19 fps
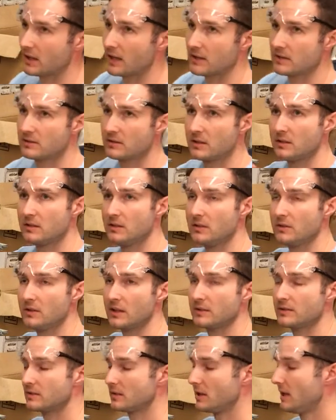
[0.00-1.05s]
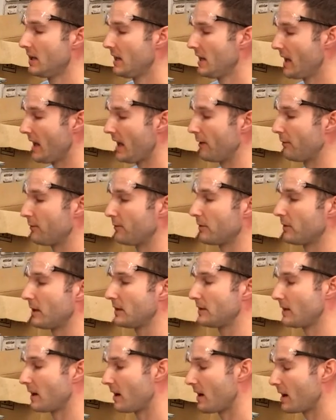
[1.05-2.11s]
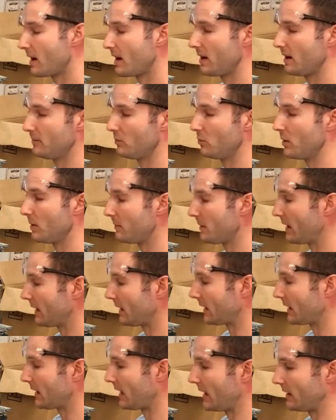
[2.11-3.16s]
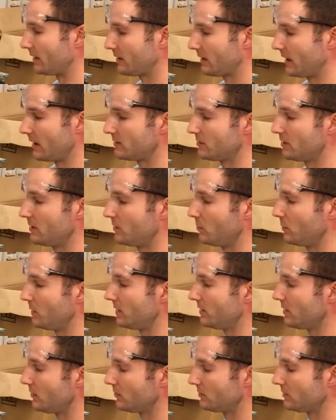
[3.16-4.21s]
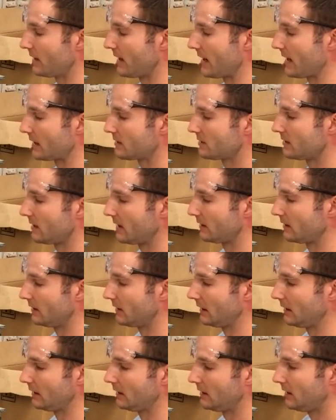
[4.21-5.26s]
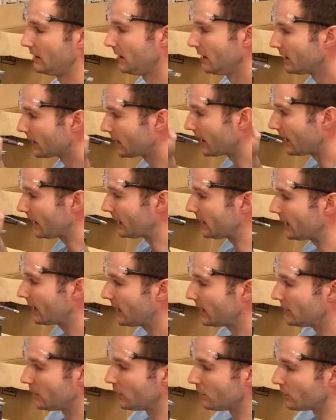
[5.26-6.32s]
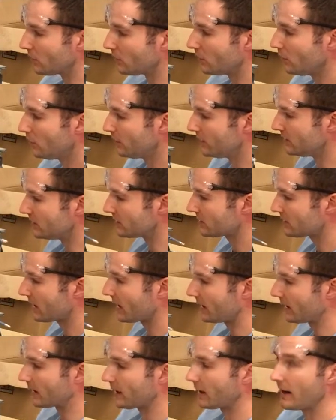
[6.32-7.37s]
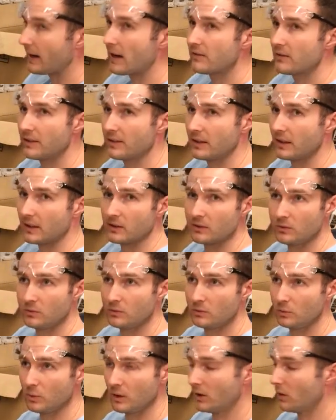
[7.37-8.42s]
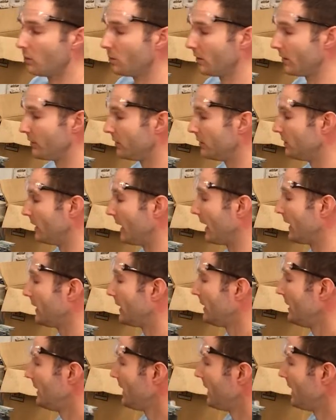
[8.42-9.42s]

you guys to do this every time we make a cut, okay, so that we don't accidentally kind of get in the groove and just kind of cut everything, because we don't want to do that.